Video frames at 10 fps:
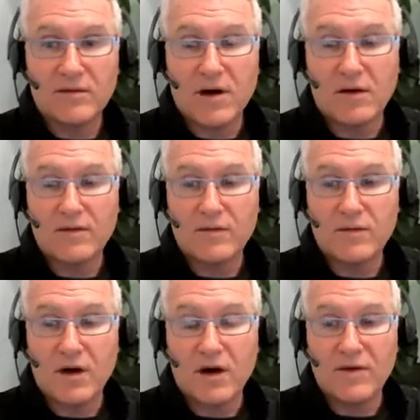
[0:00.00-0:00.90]
of
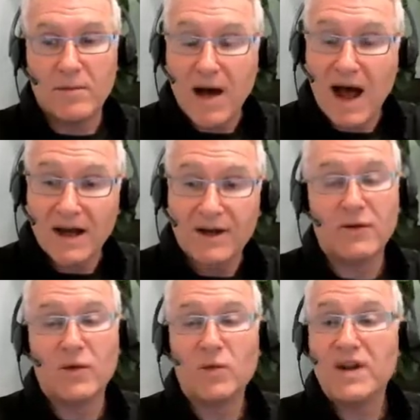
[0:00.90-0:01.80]
the market,
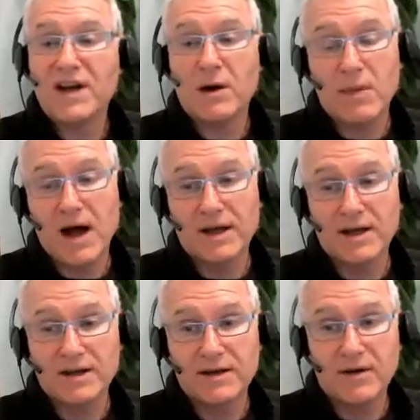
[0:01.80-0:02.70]
of the retail
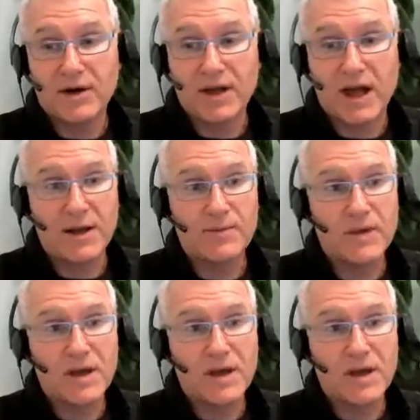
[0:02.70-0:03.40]
market, okay,